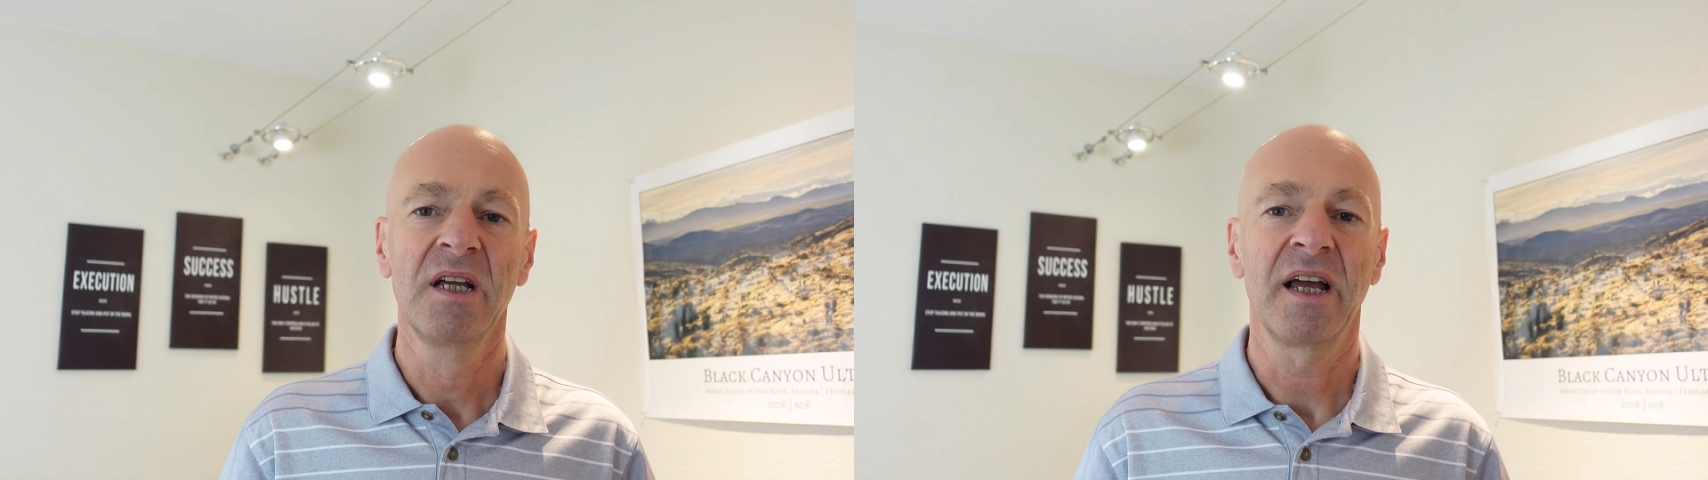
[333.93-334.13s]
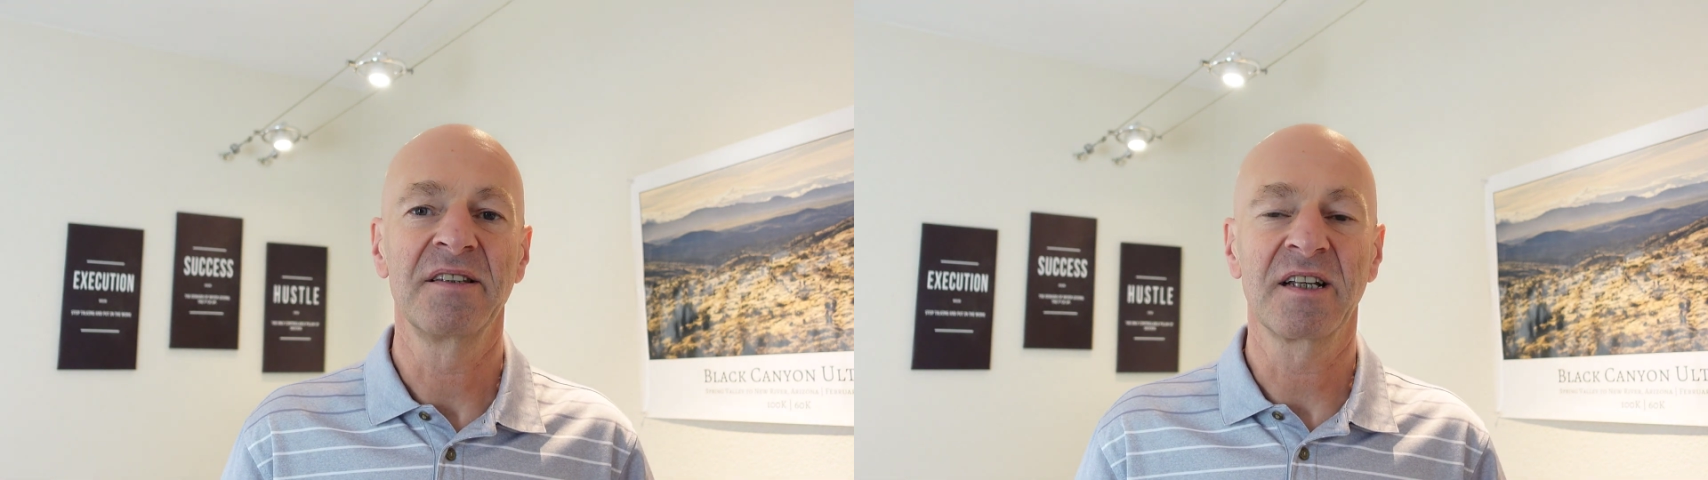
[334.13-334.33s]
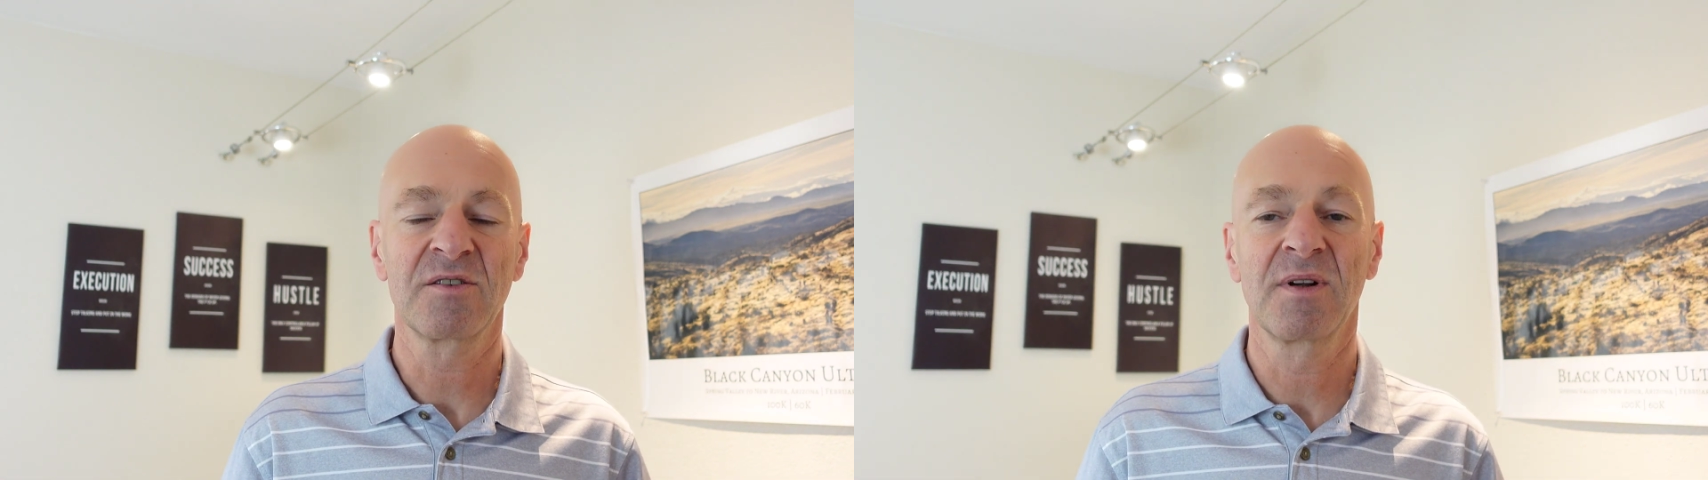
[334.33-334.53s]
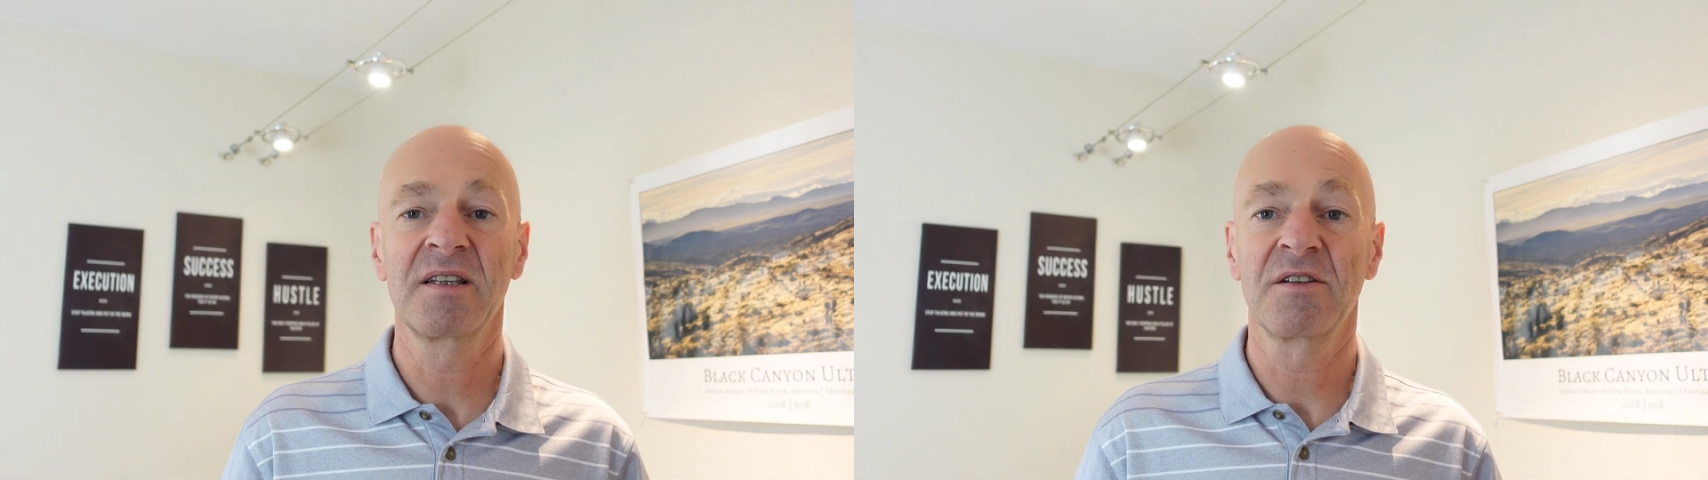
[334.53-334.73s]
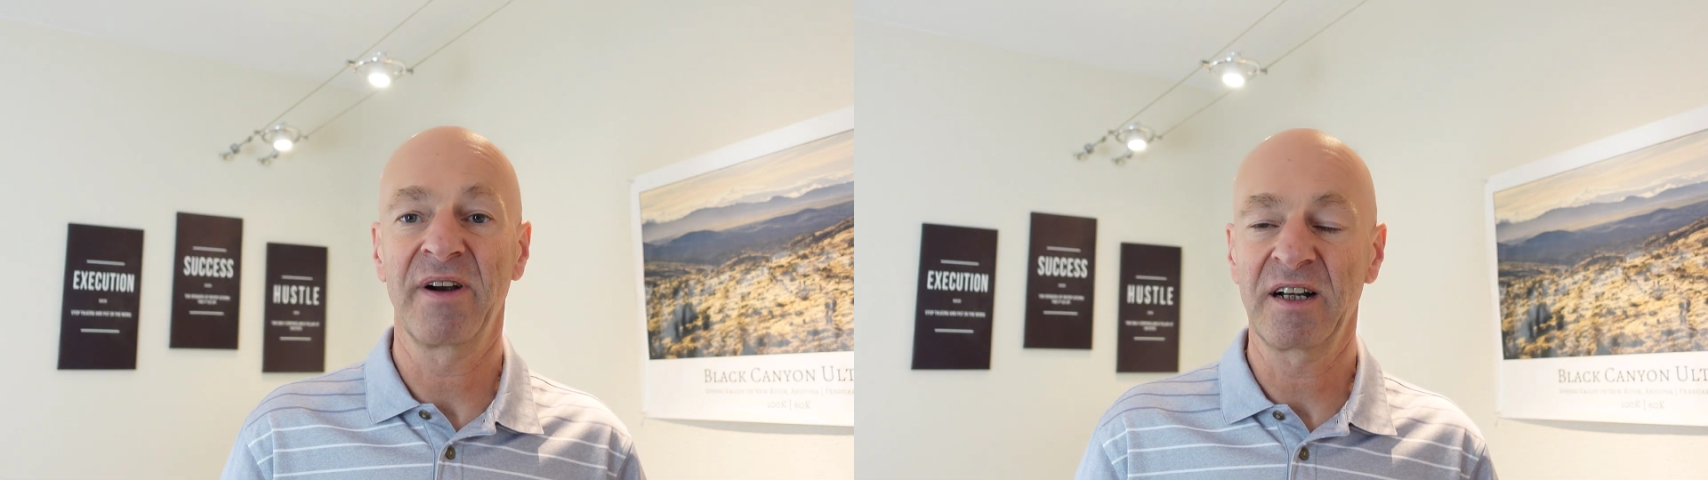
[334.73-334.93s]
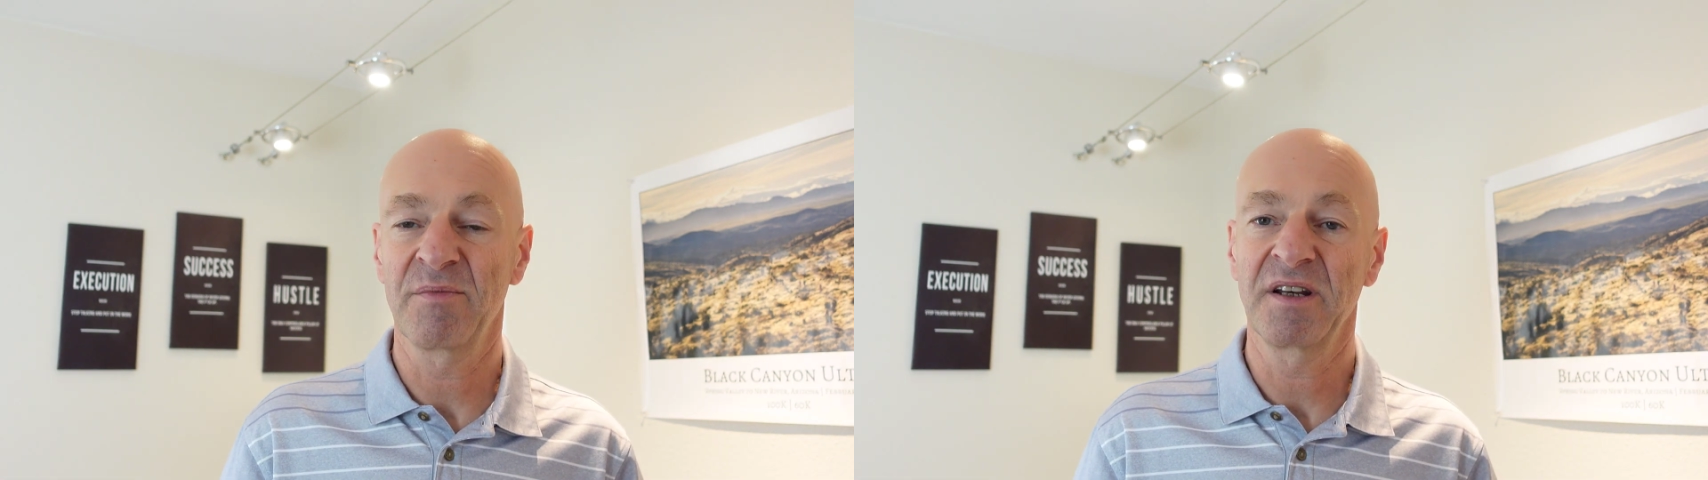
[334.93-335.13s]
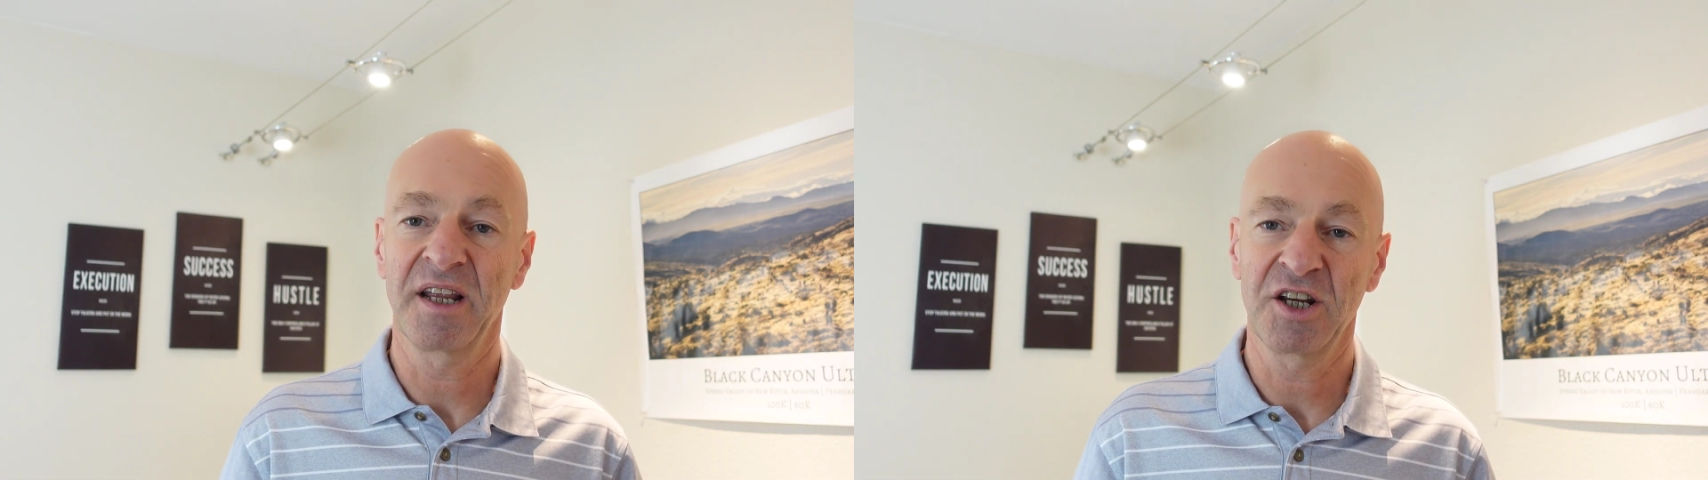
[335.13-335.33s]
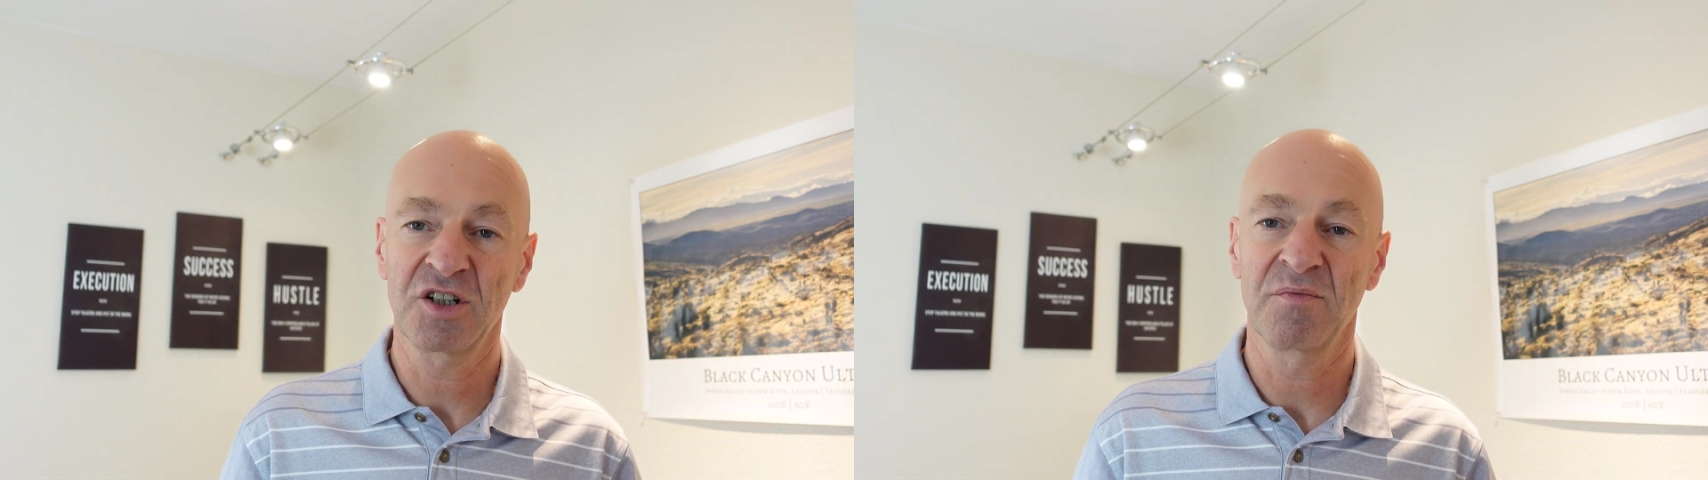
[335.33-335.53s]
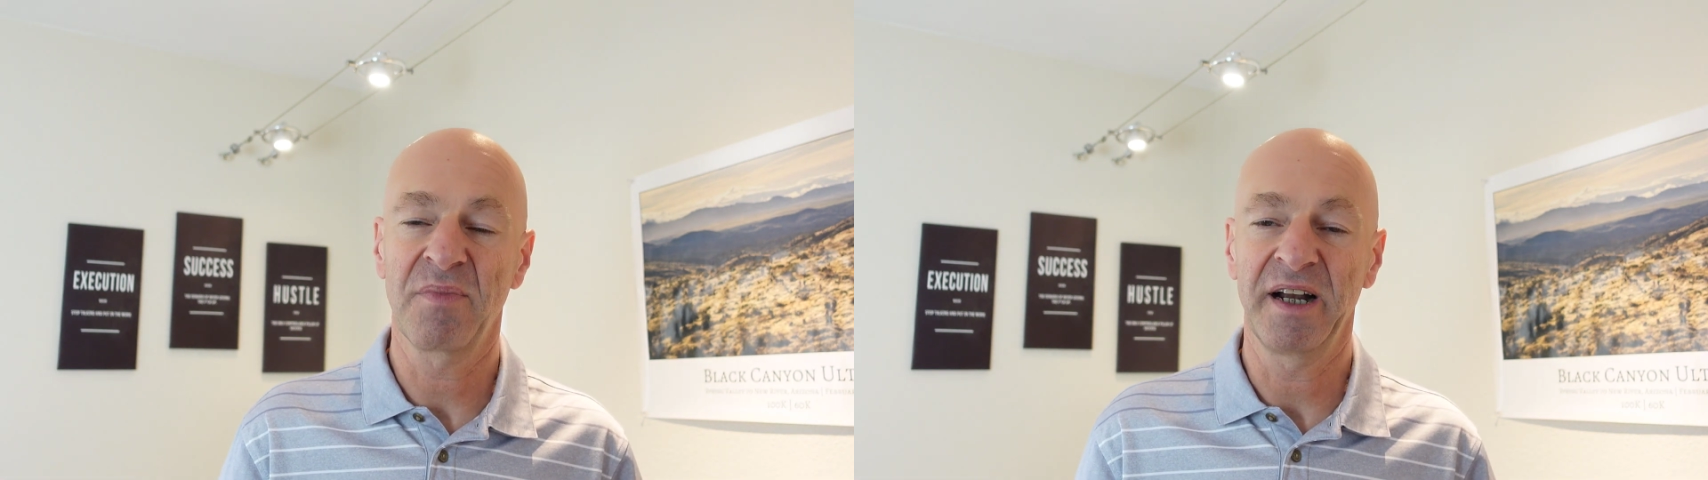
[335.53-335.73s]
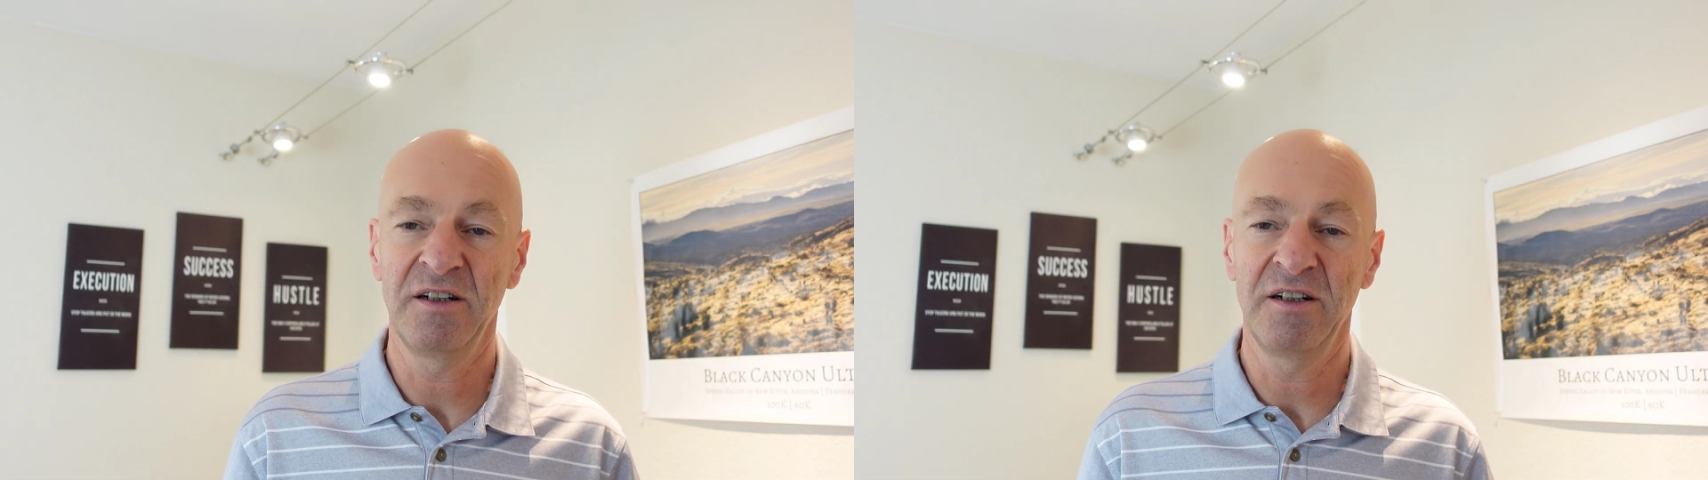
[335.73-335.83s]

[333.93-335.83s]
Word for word: And that's really the recommendation by